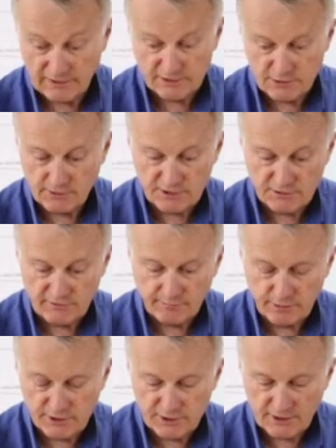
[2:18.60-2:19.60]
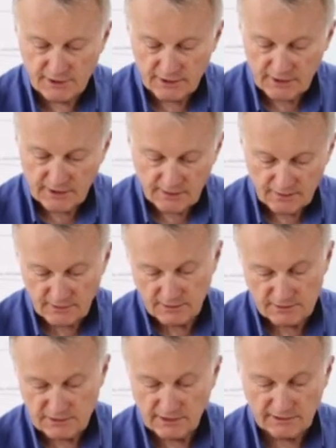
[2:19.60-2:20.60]
fluctuation of pressure,
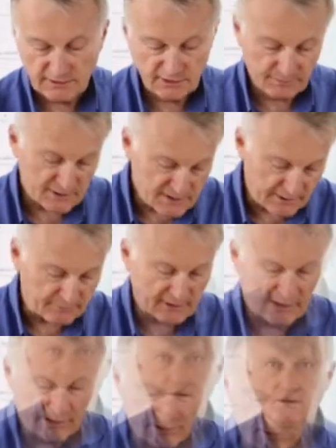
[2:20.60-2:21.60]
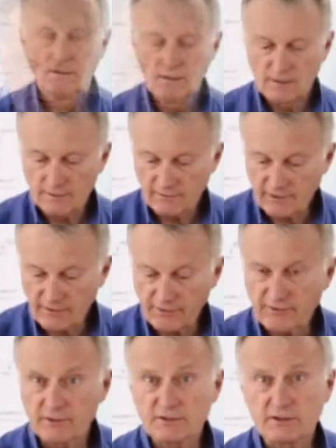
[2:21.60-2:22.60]
then it's likely to be something else. The
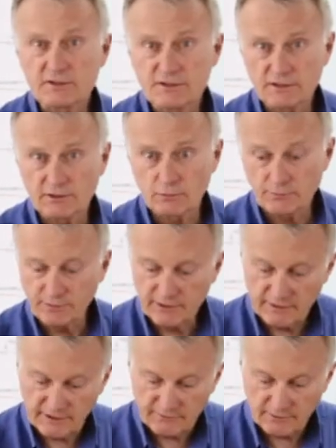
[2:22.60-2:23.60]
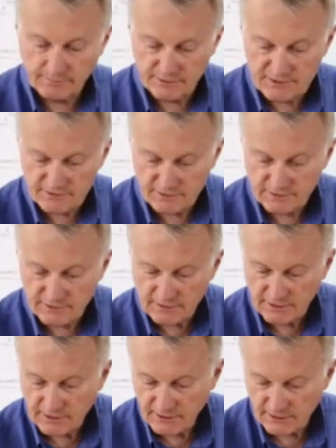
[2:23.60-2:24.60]
other thing to consider would be that the
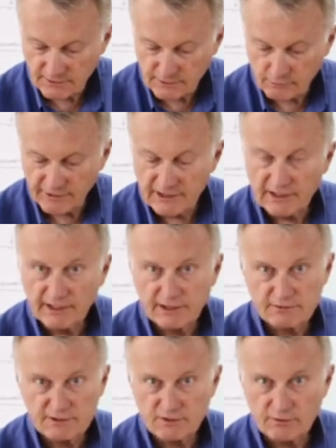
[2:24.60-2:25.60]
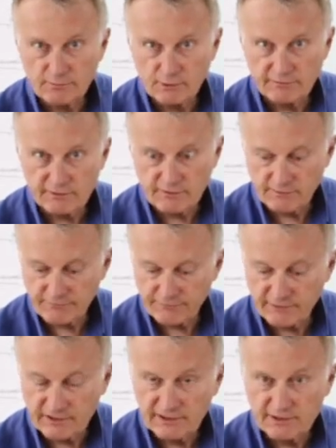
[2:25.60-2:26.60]
piston in the regulator is not moving
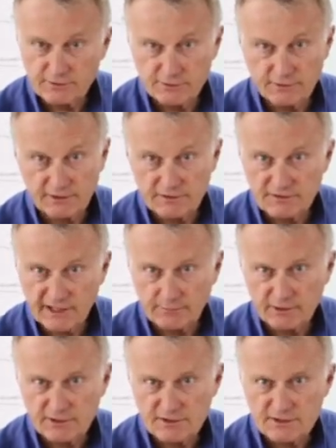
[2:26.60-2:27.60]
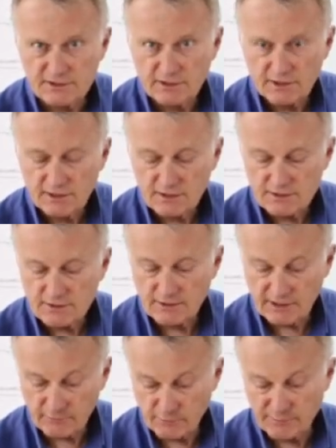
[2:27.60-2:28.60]
freely due to contaminants,
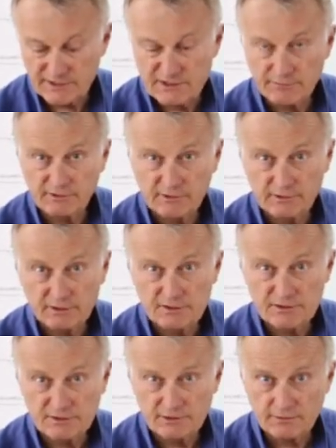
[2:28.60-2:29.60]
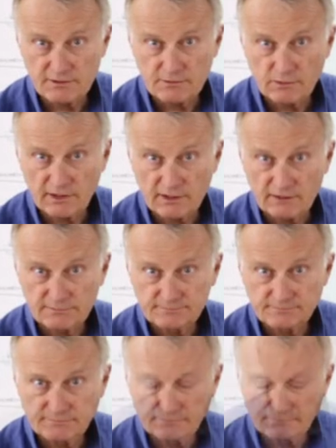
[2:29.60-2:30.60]
so that would be something to consider as well.
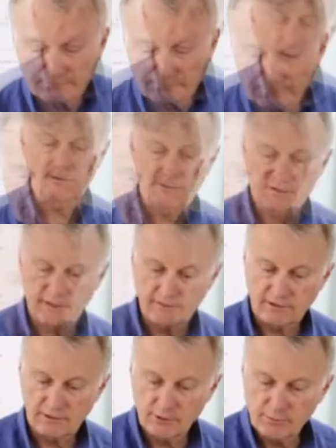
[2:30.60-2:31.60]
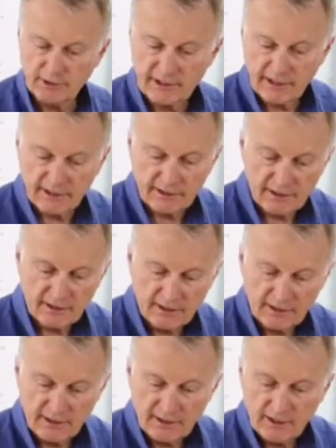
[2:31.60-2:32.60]
Is that the lubricator
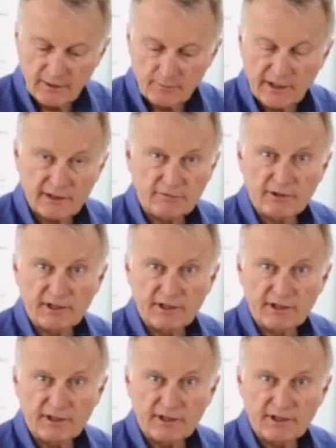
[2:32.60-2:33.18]
may have